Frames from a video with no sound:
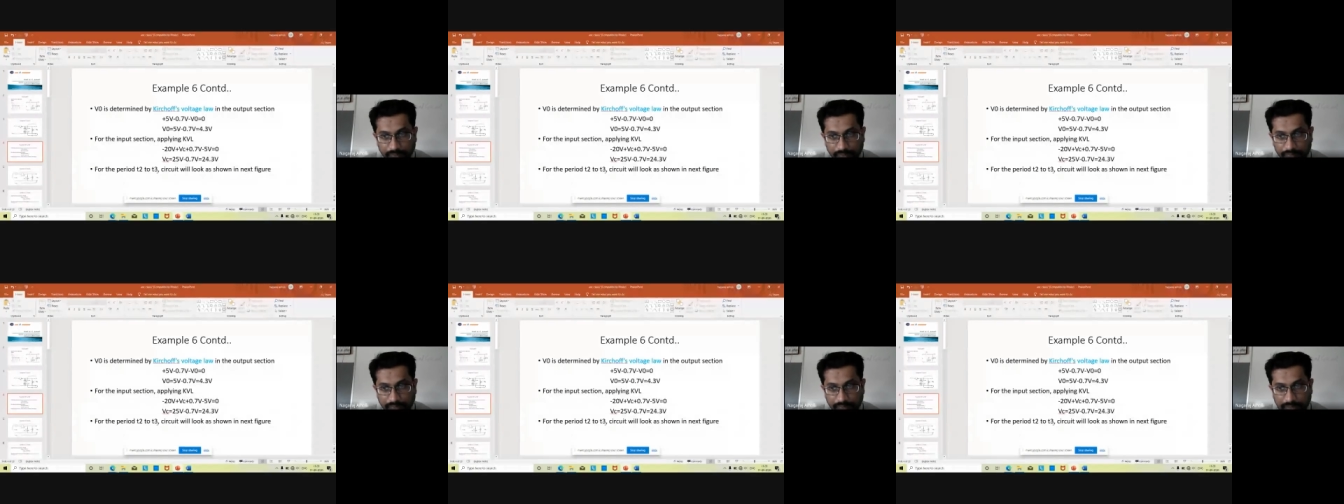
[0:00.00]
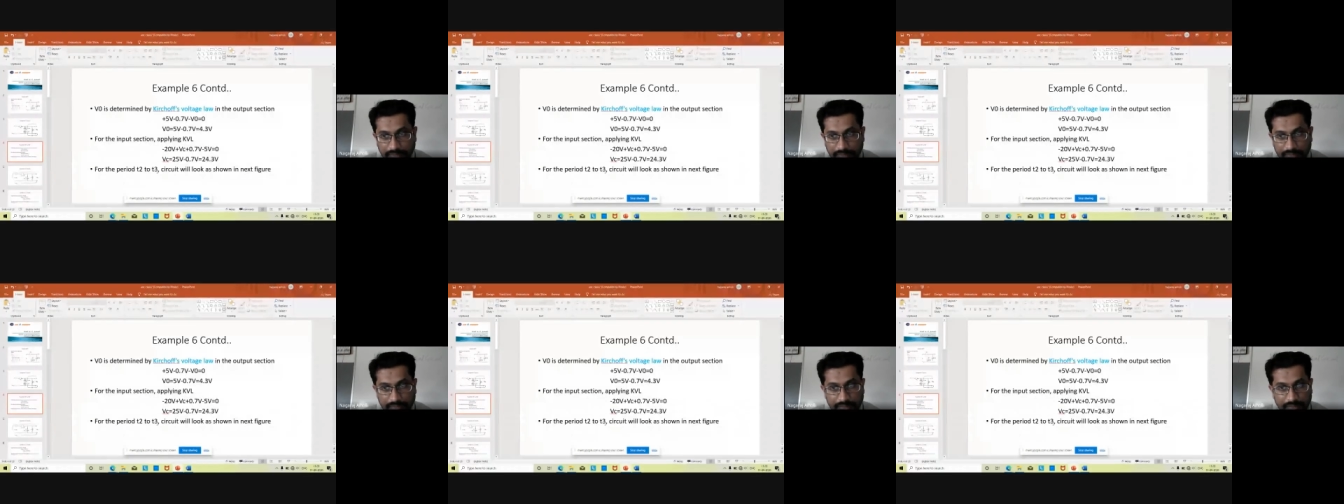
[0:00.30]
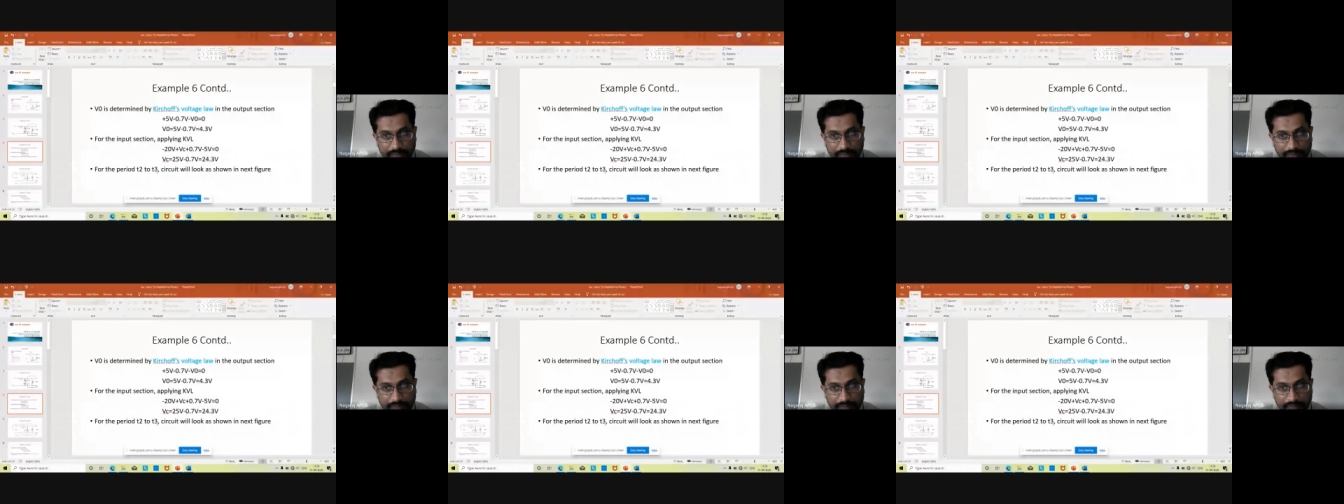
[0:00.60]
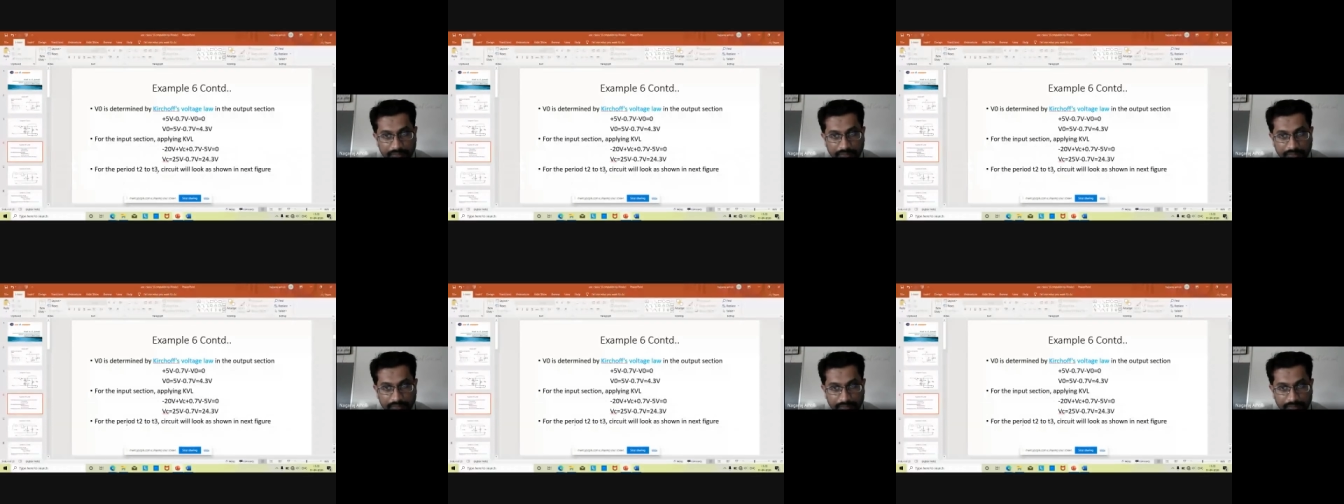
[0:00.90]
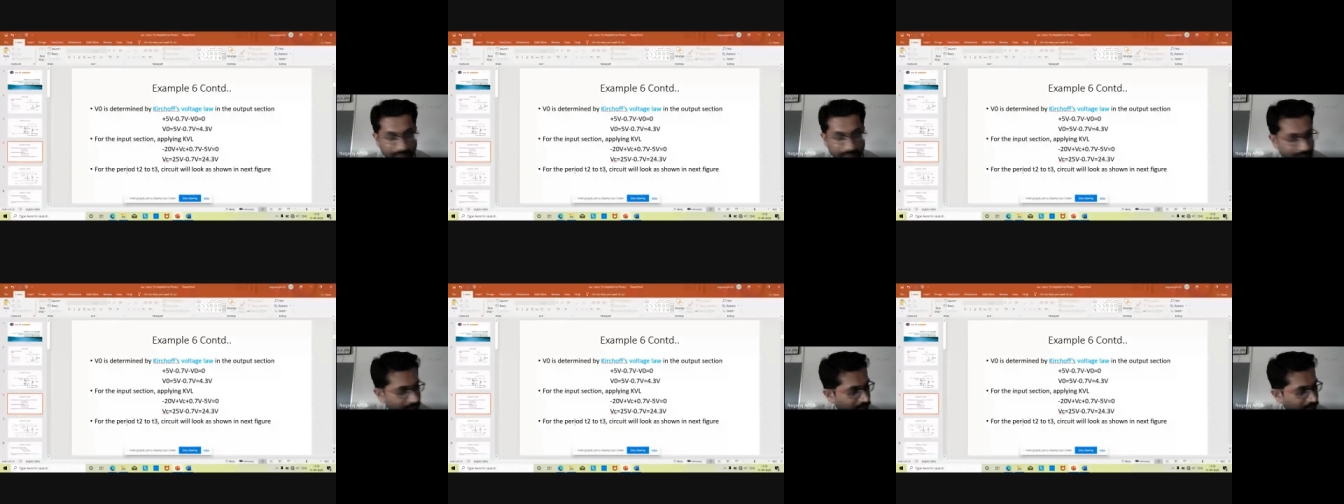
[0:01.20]
We find the
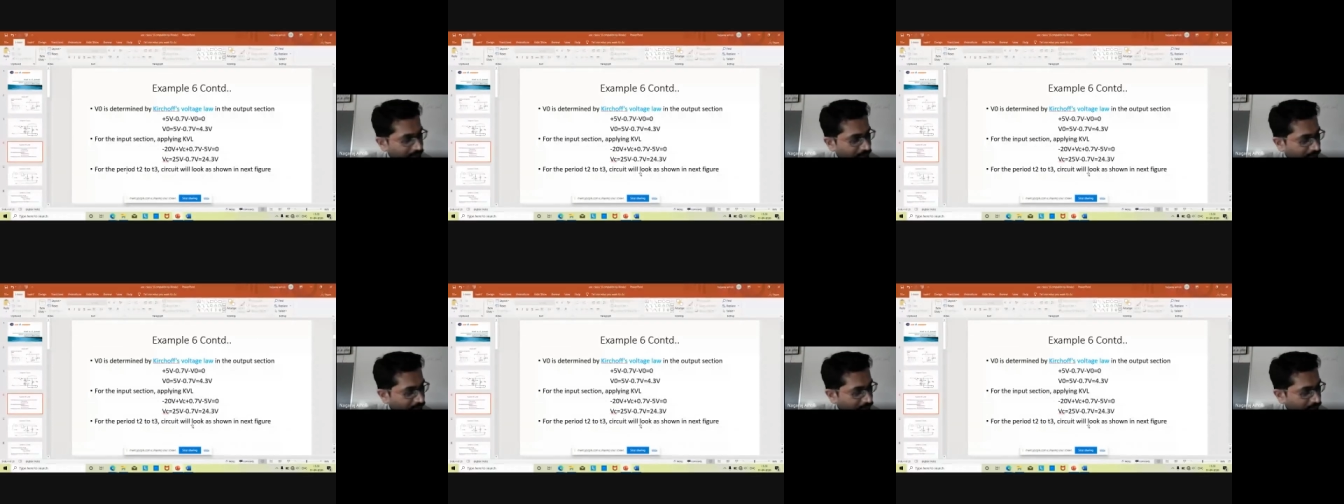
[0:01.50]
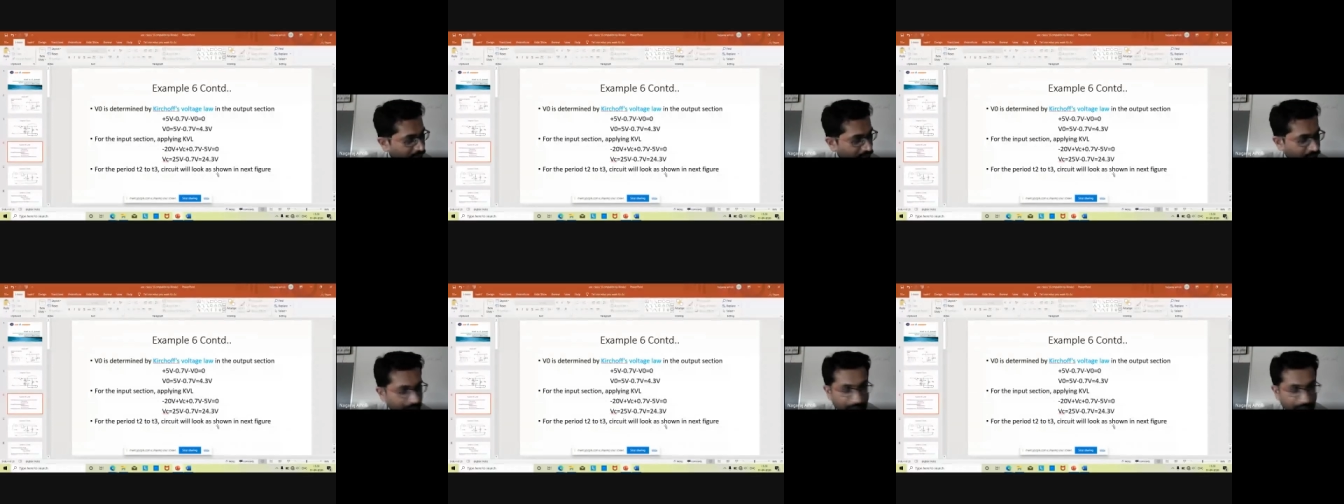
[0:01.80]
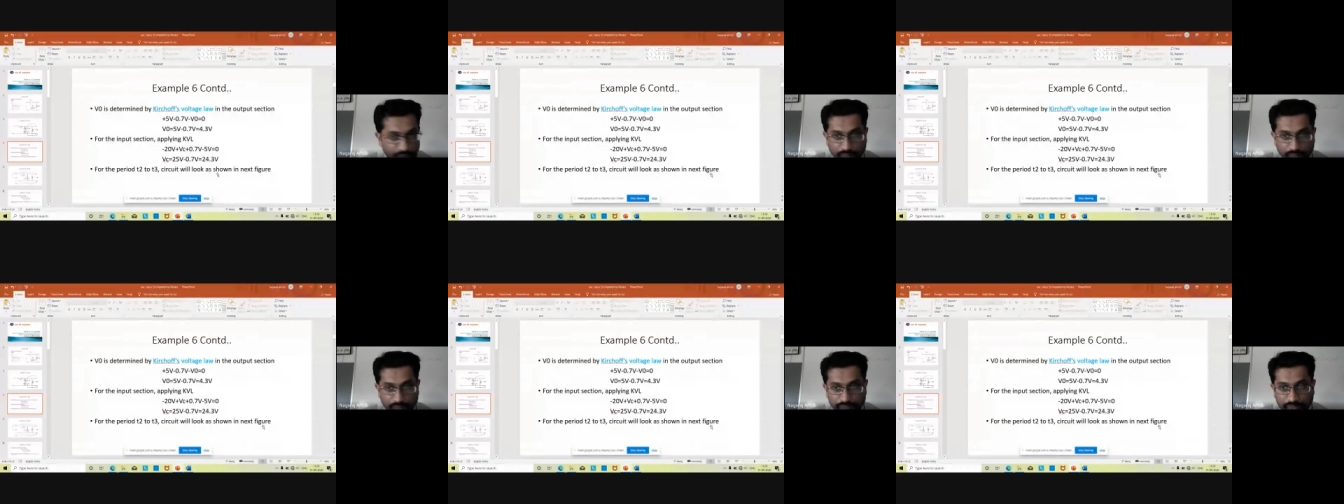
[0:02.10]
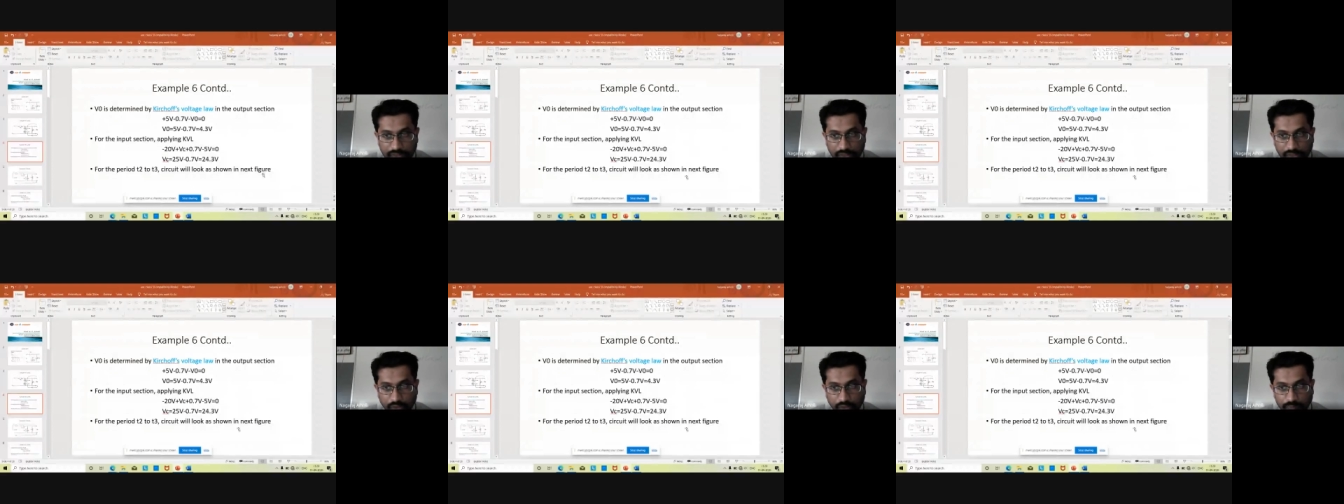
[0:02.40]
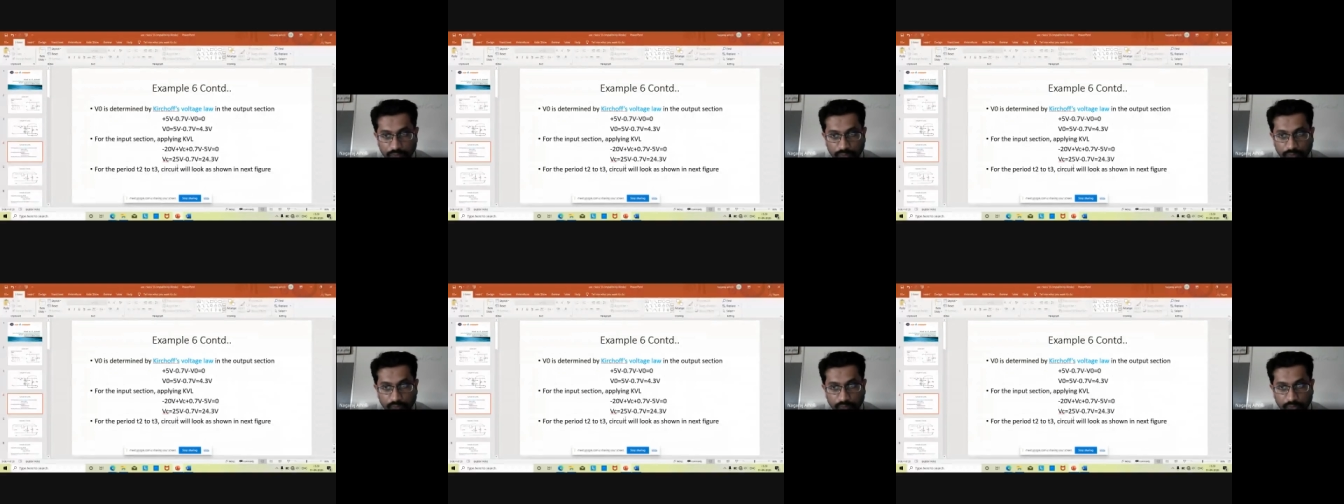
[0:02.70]
value of the
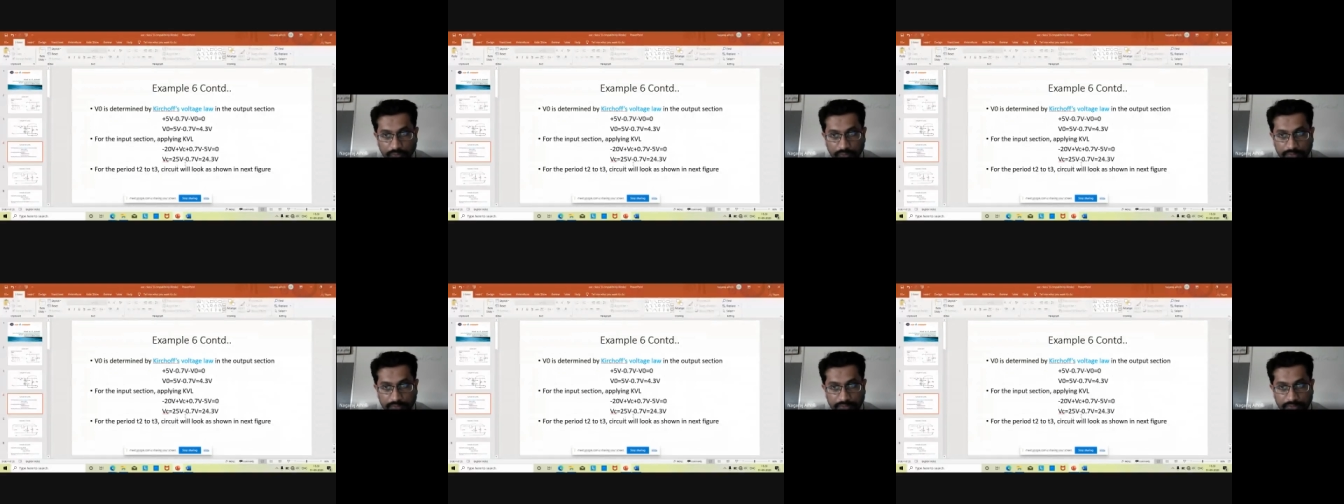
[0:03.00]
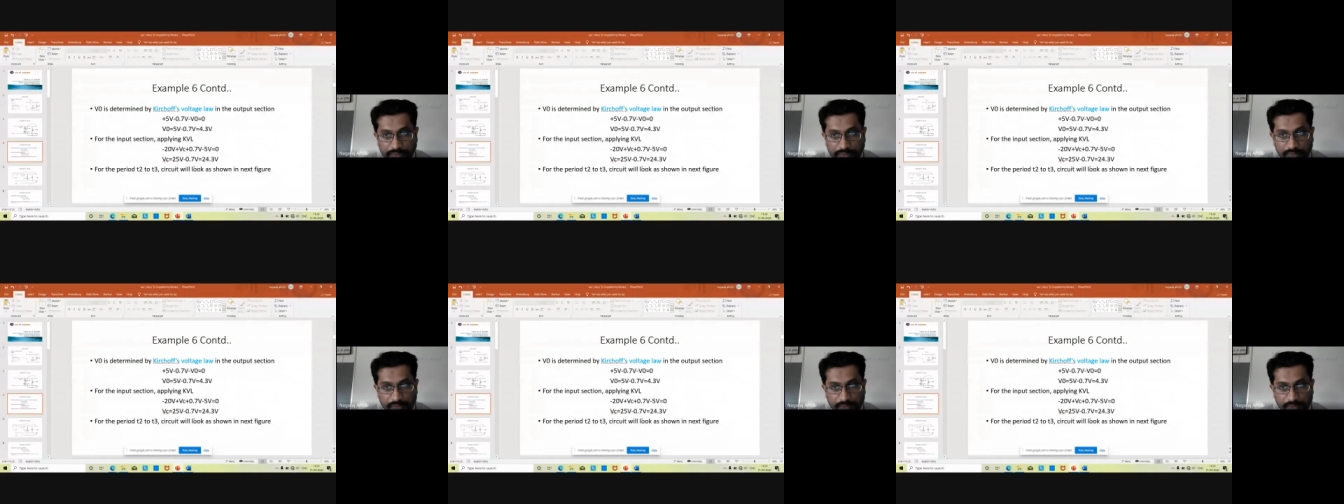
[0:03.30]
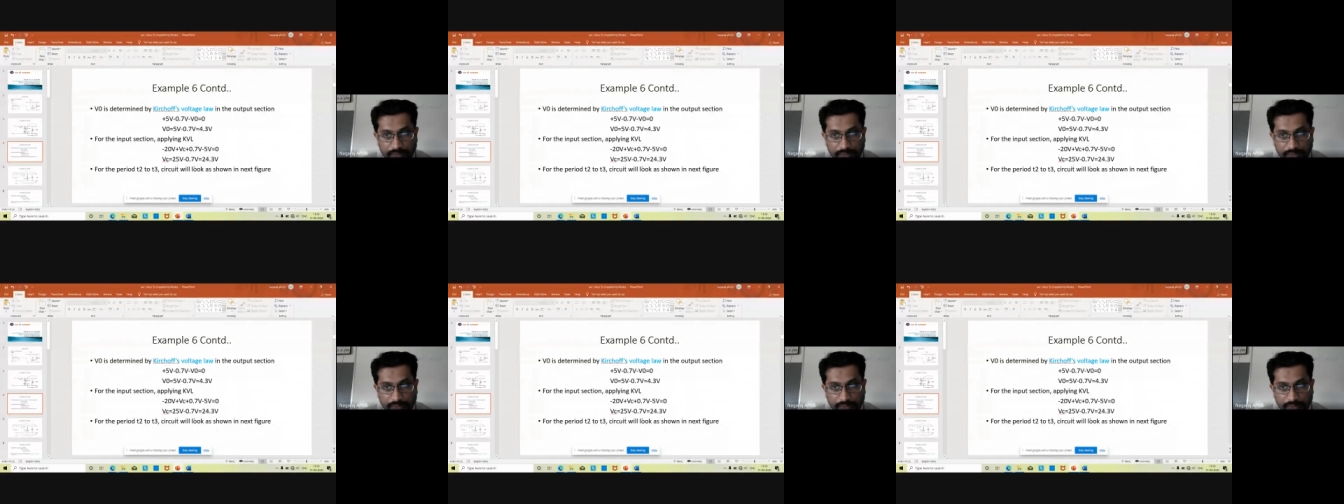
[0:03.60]
output voltage.